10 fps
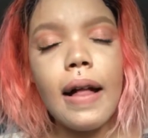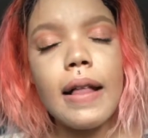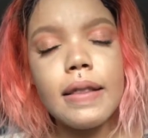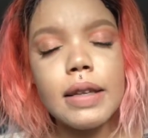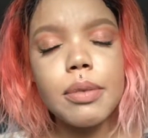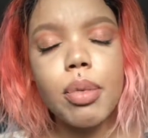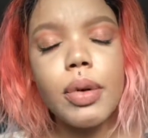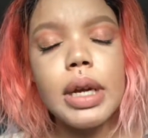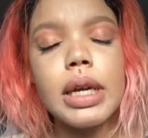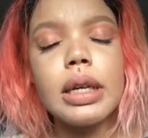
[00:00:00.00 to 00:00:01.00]
at this
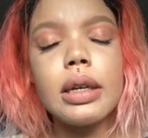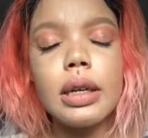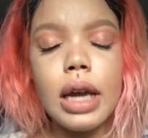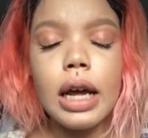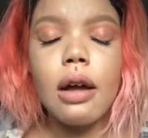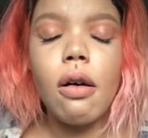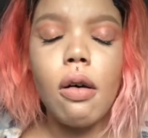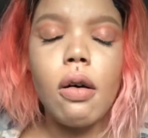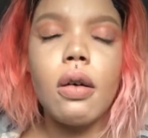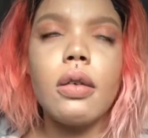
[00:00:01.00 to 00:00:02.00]
point, not
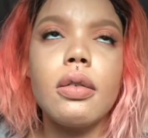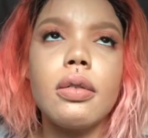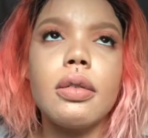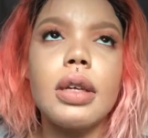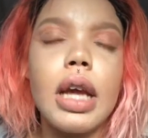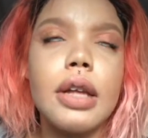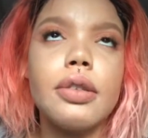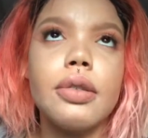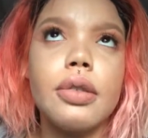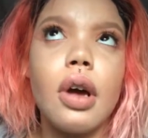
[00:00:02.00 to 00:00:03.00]
all
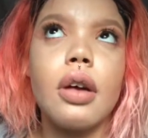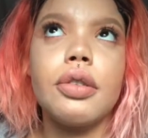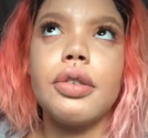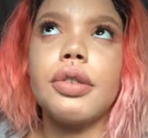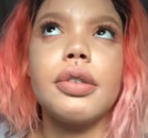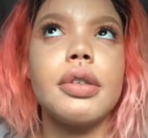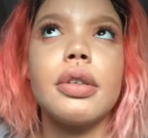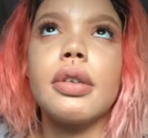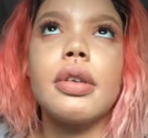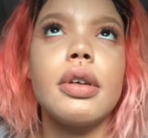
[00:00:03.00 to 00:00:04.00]
cancer doctors